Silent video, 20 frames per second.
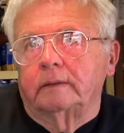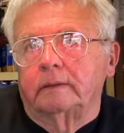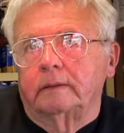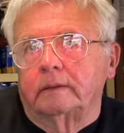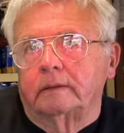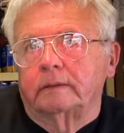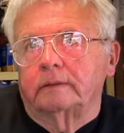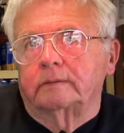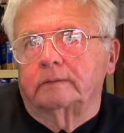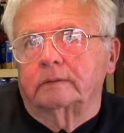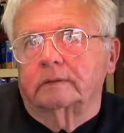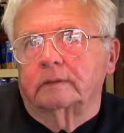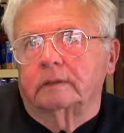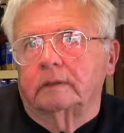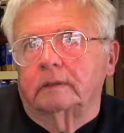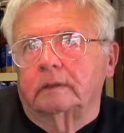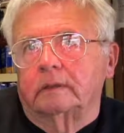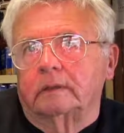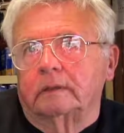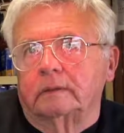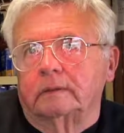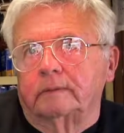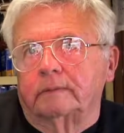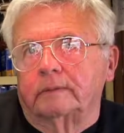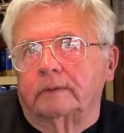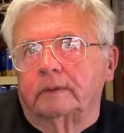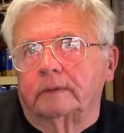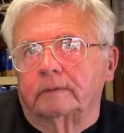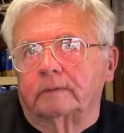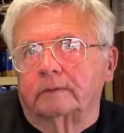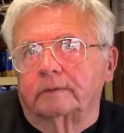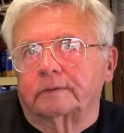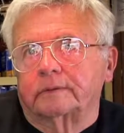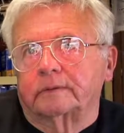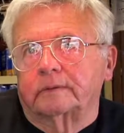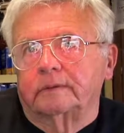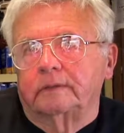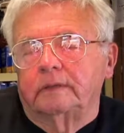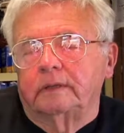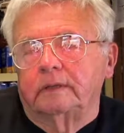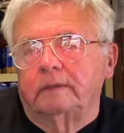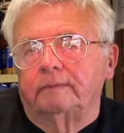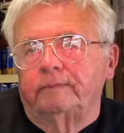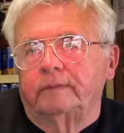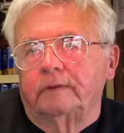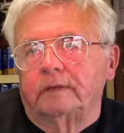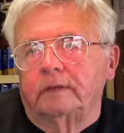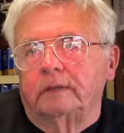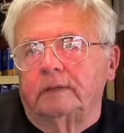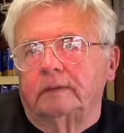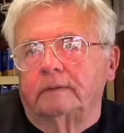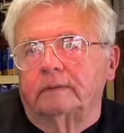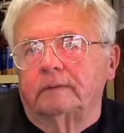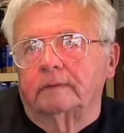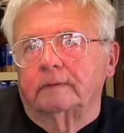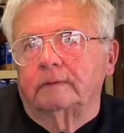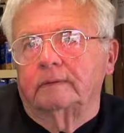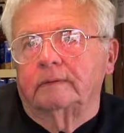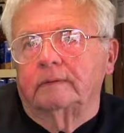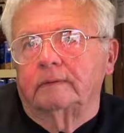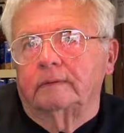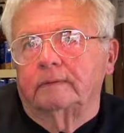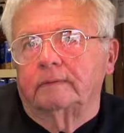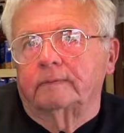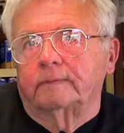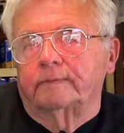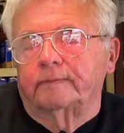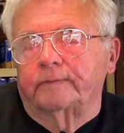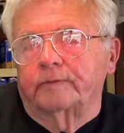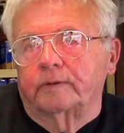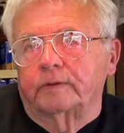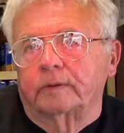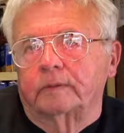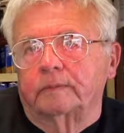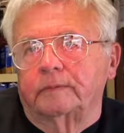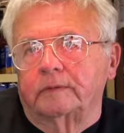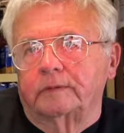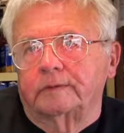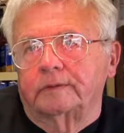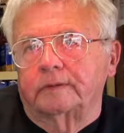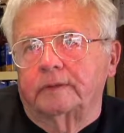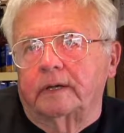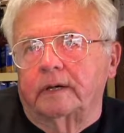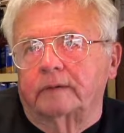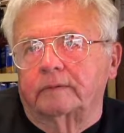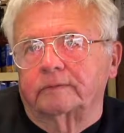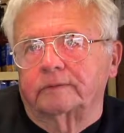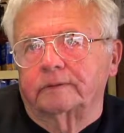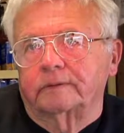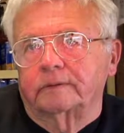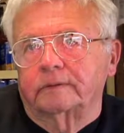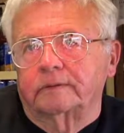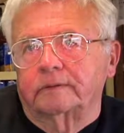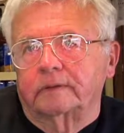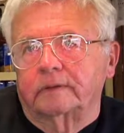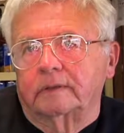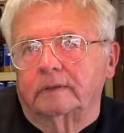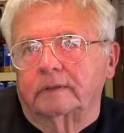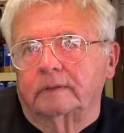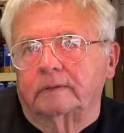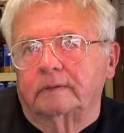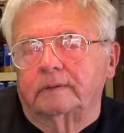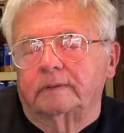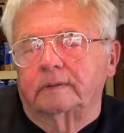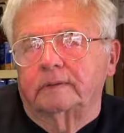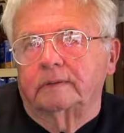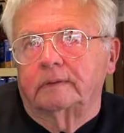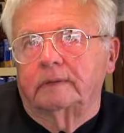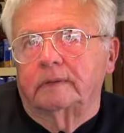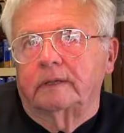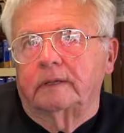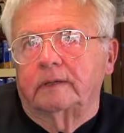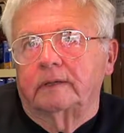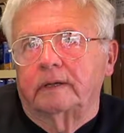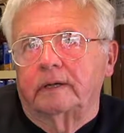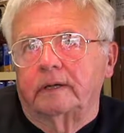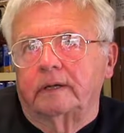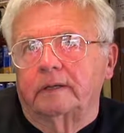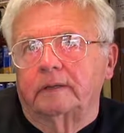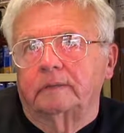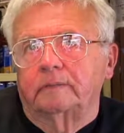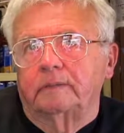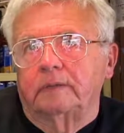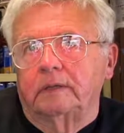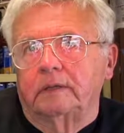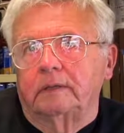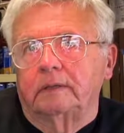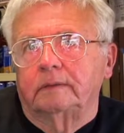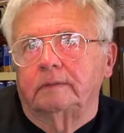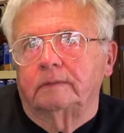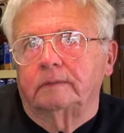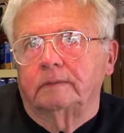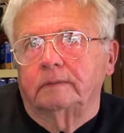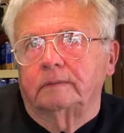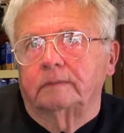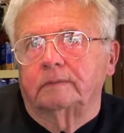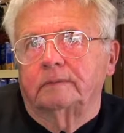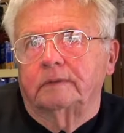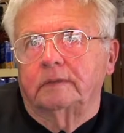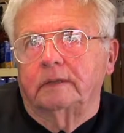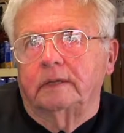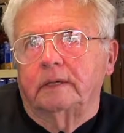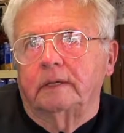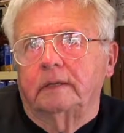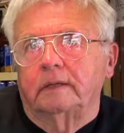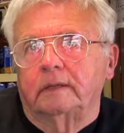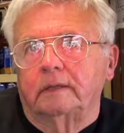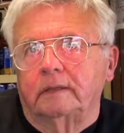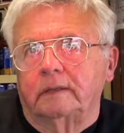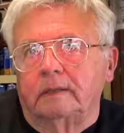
Years ago, there was a TV firm in San Francisco that hired me to take